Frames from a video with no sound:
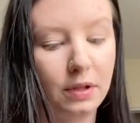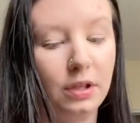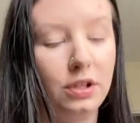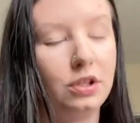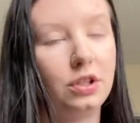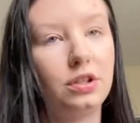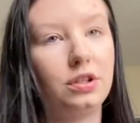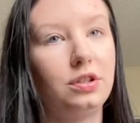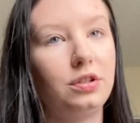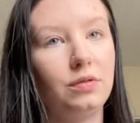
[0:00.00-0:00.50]

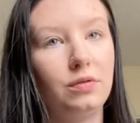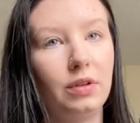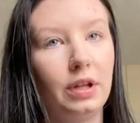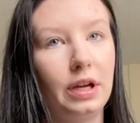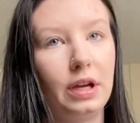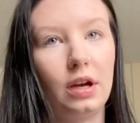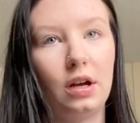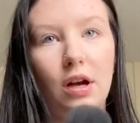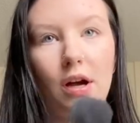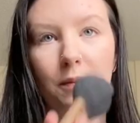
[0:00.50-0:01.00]
just do
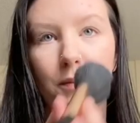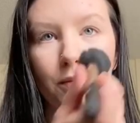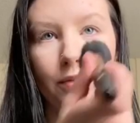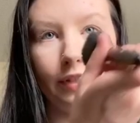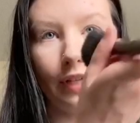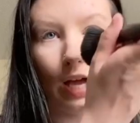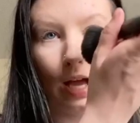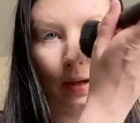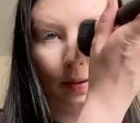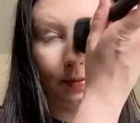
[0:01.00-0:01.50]
like a couple
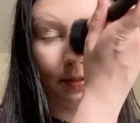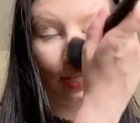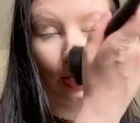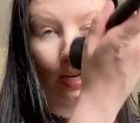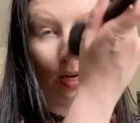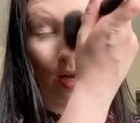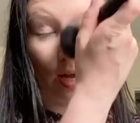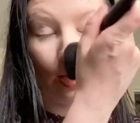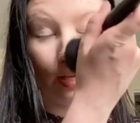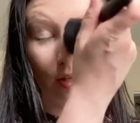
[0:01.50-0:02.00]
dabs,
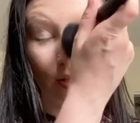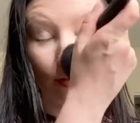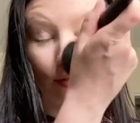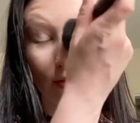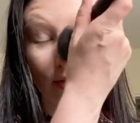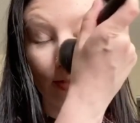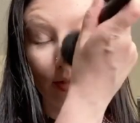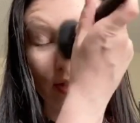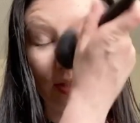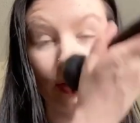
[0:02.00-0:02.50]
and I
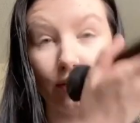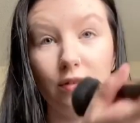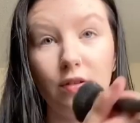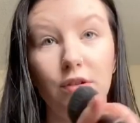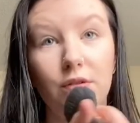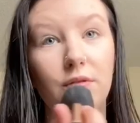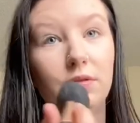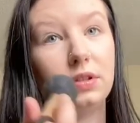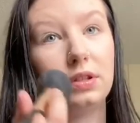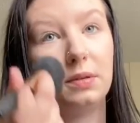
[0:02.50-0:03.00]
still
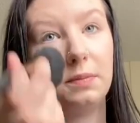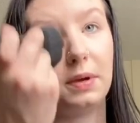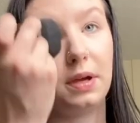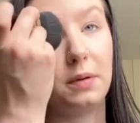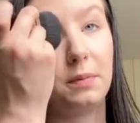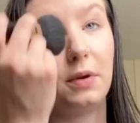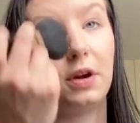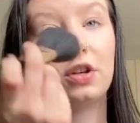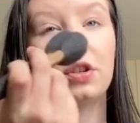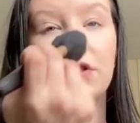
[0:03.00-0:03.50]
use the
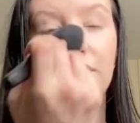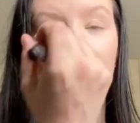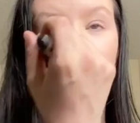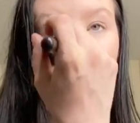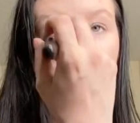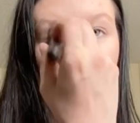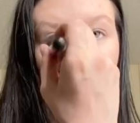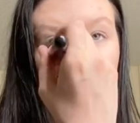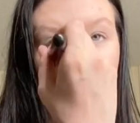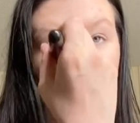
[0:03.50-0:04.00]
big brush for
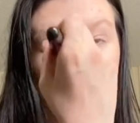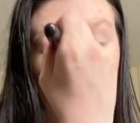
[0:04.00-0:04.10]
my nose.